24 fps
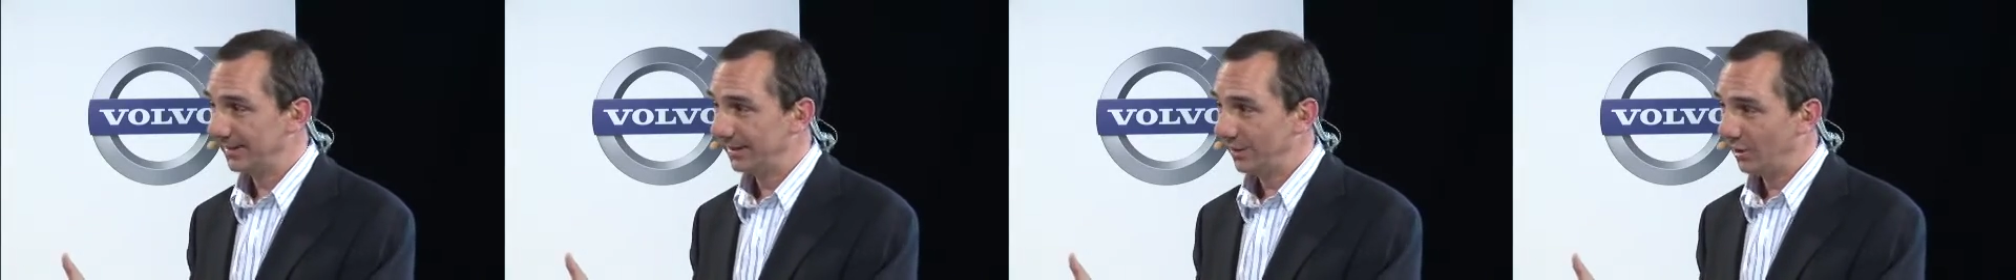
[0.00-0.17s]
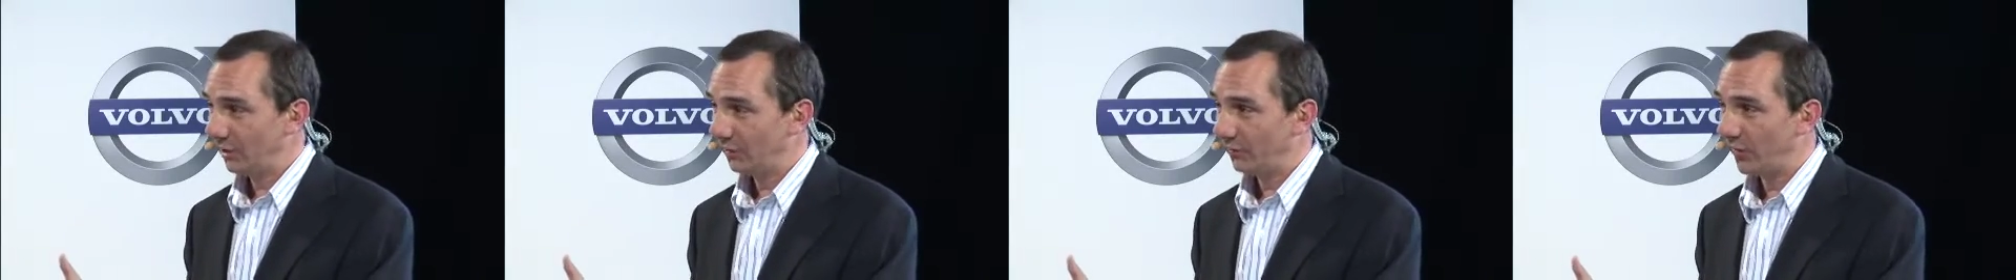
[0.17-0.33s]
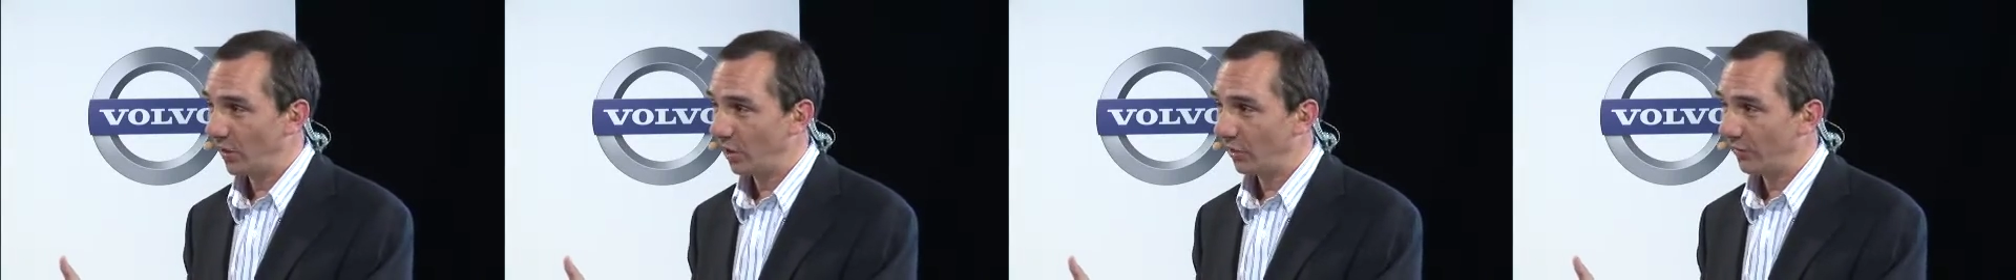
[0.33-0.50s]

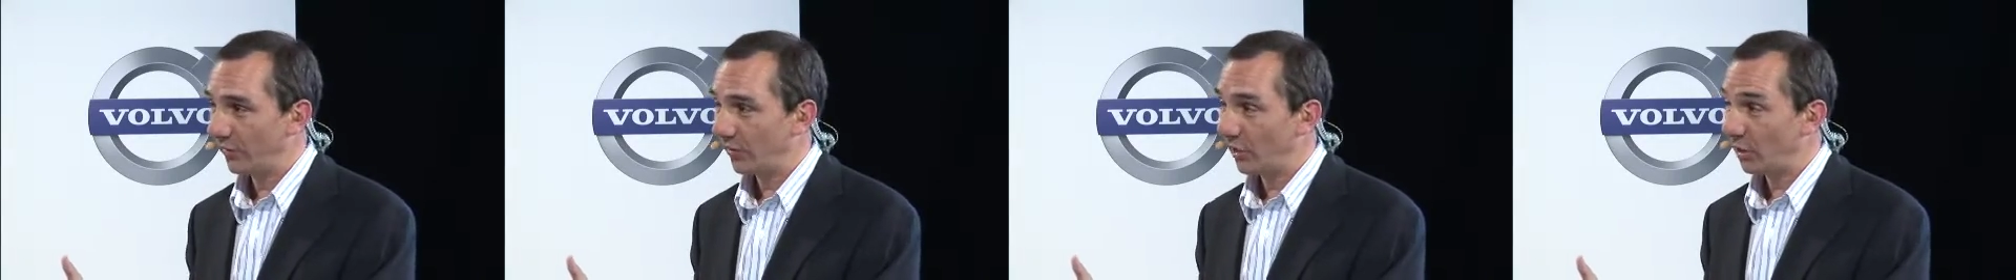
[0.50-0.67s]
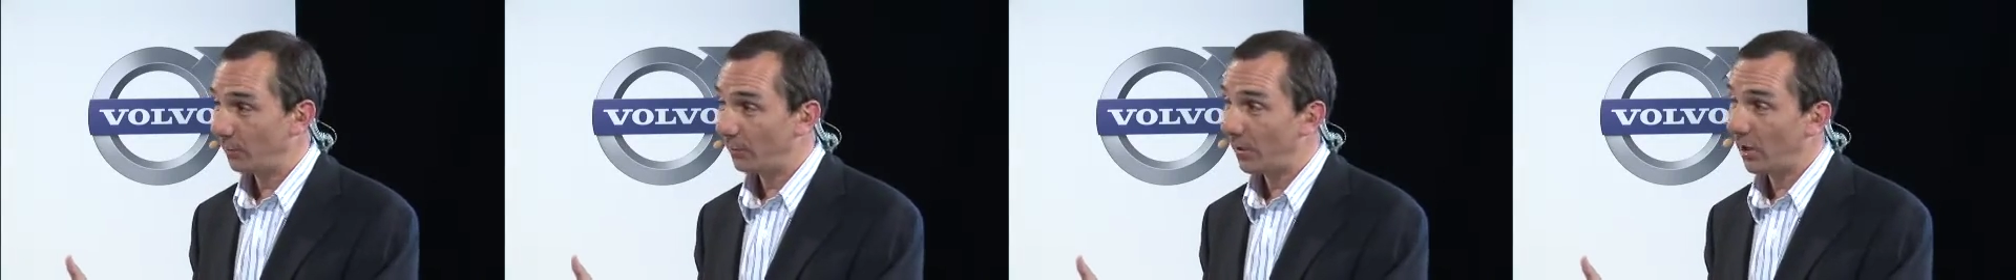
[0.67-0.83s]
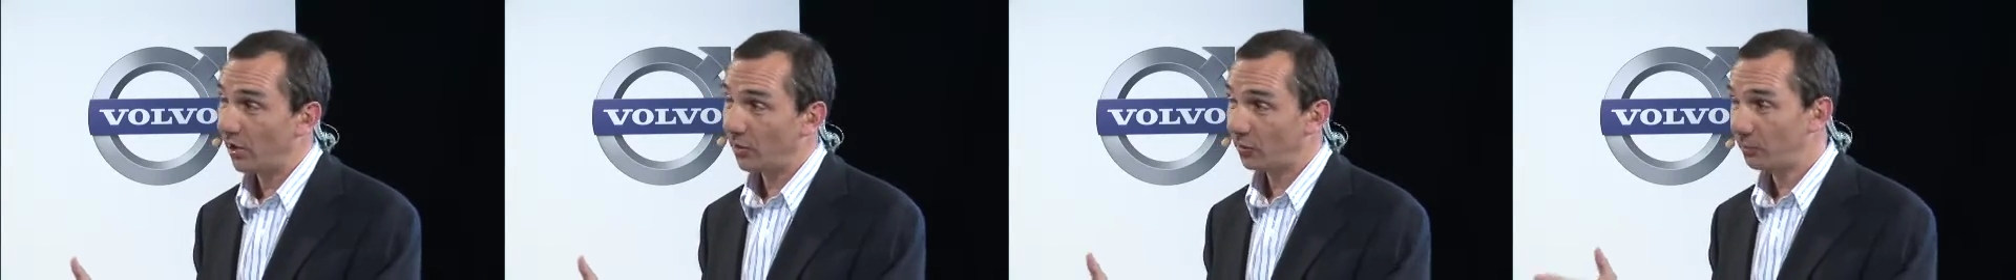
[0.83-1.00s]
of Volvo in the
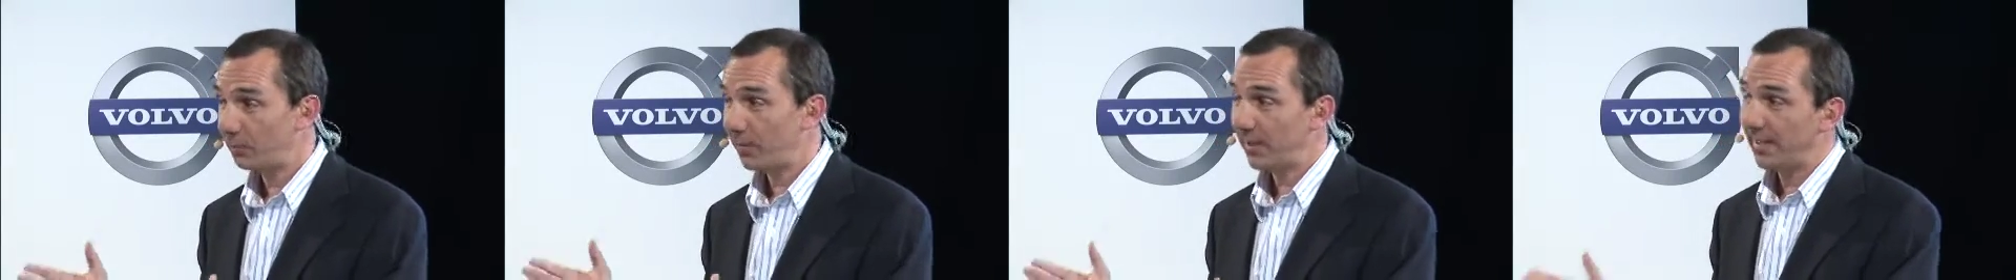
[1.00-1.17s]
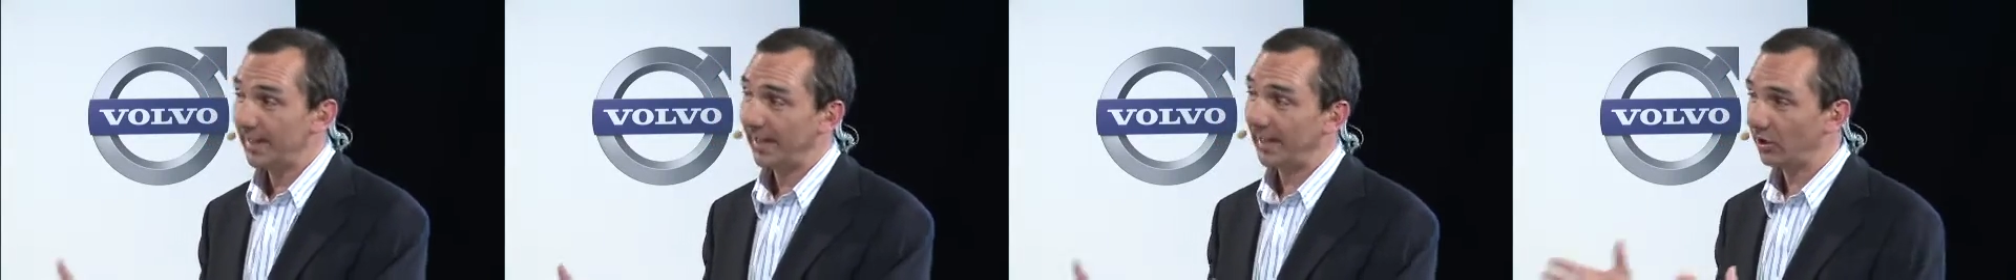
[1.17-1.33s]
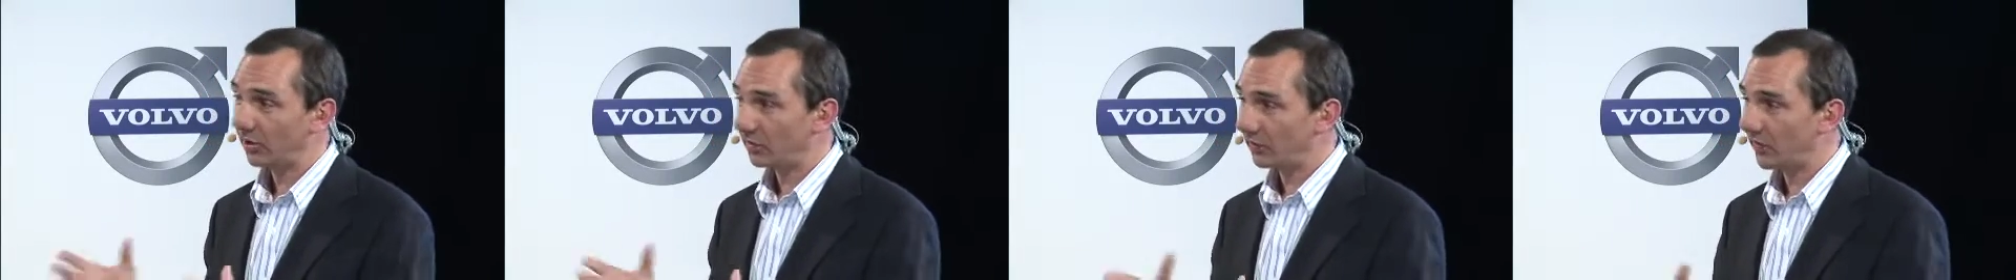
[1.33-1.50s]
past being
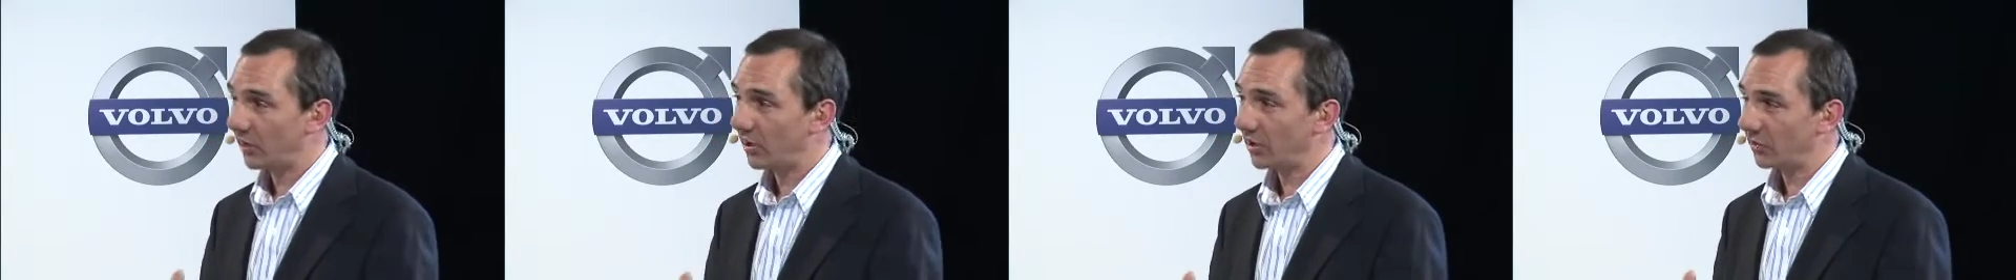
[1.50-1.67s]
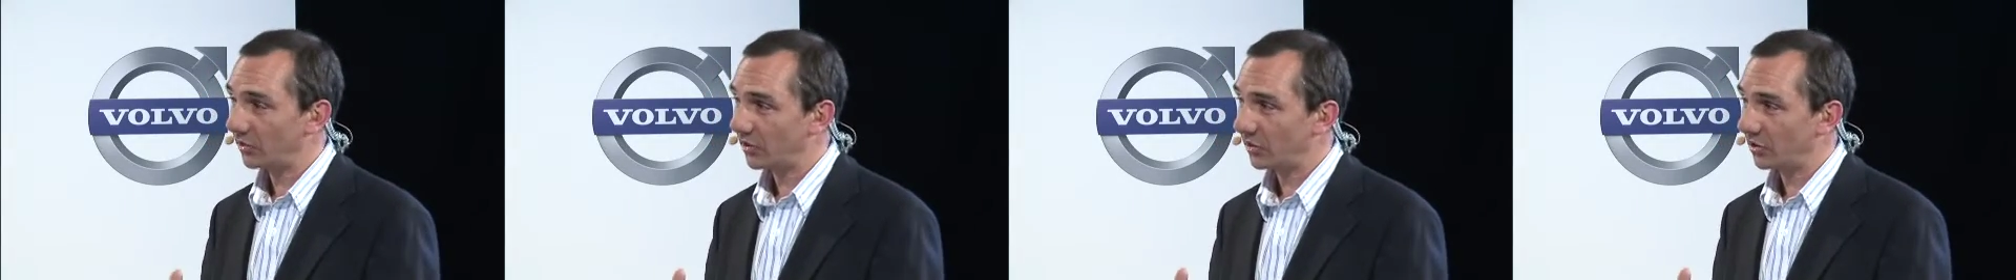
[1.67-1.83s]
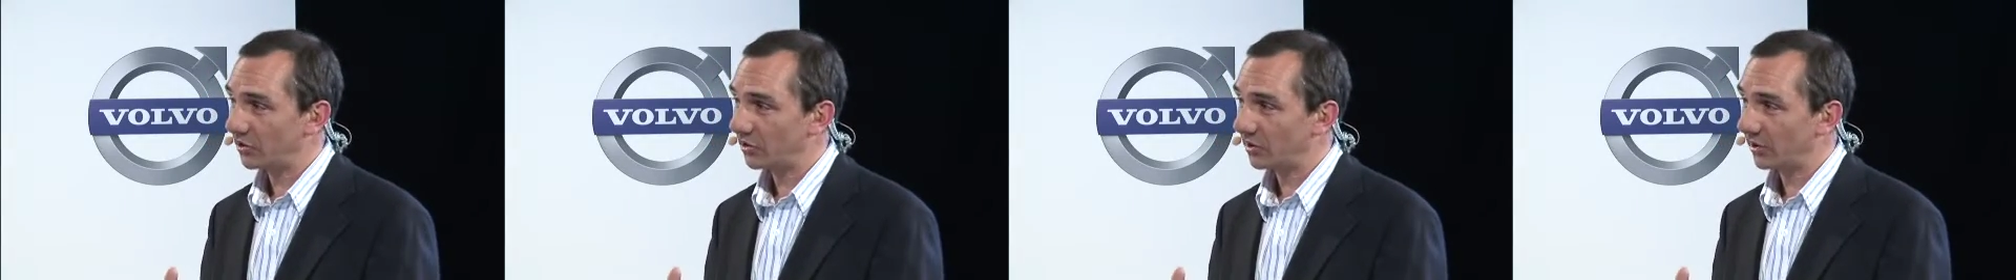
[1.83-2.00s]
an
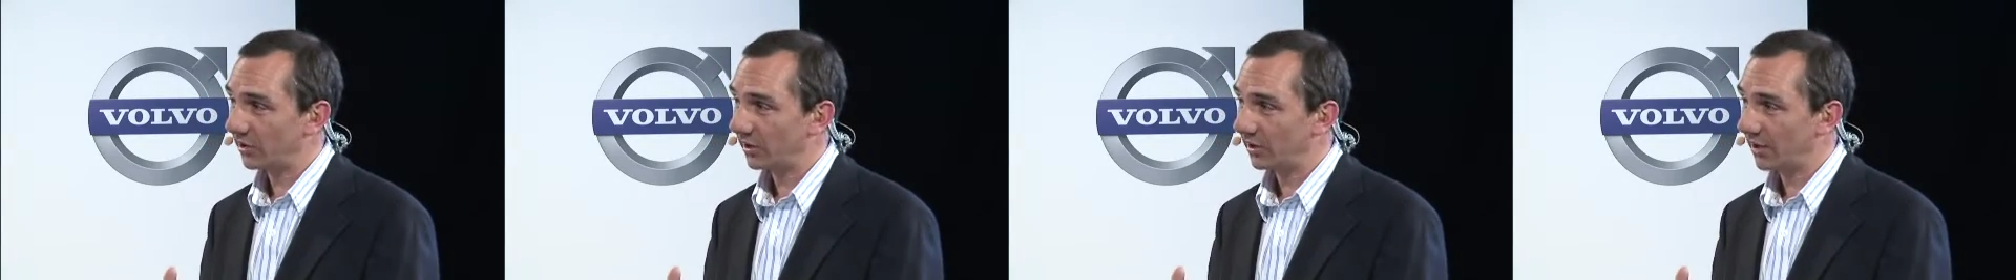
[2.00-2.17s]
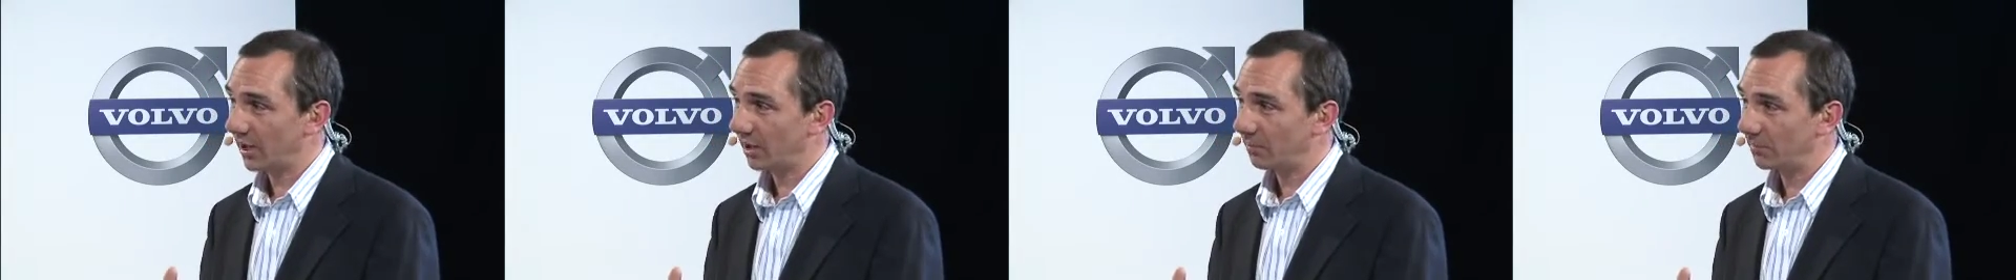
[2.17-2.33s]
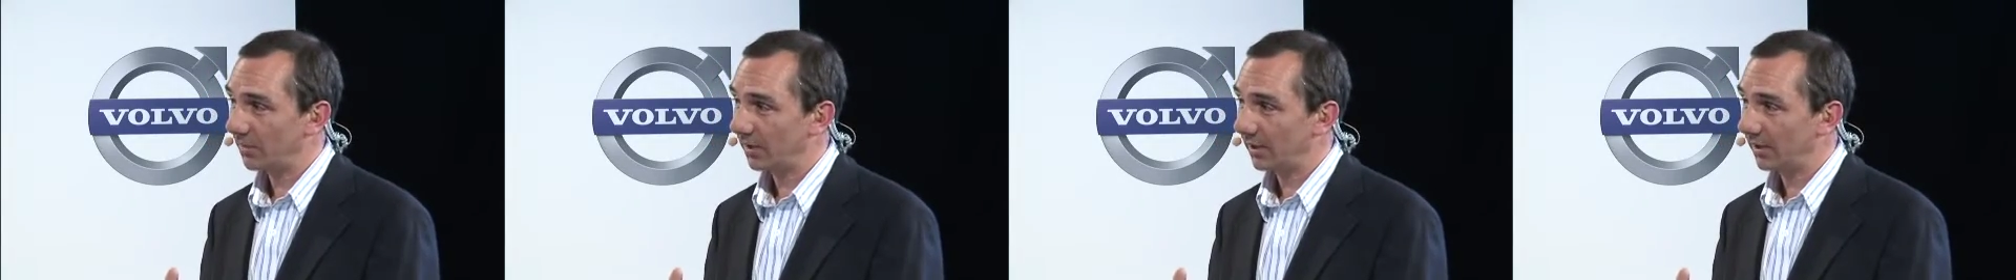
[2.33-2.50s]
advantage to the
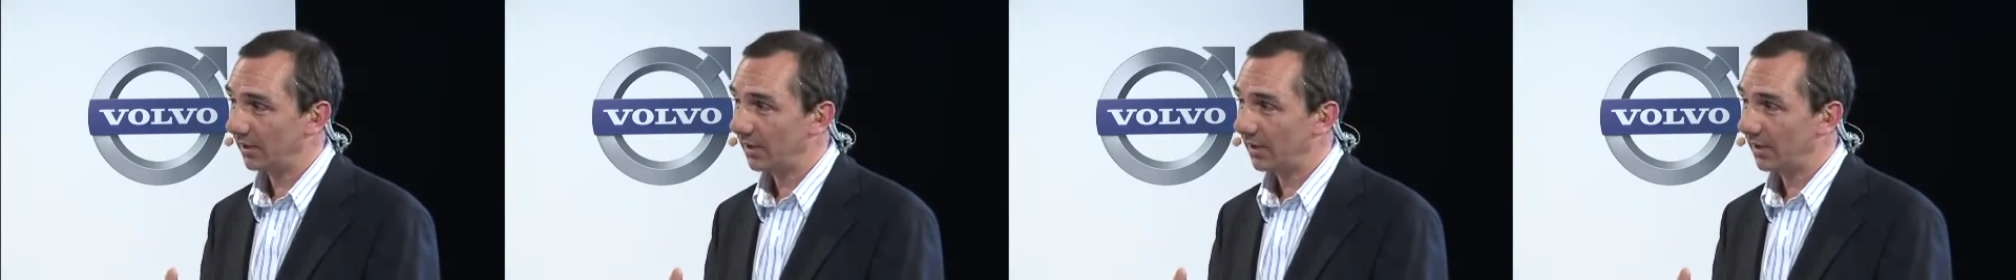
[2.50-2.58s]
company.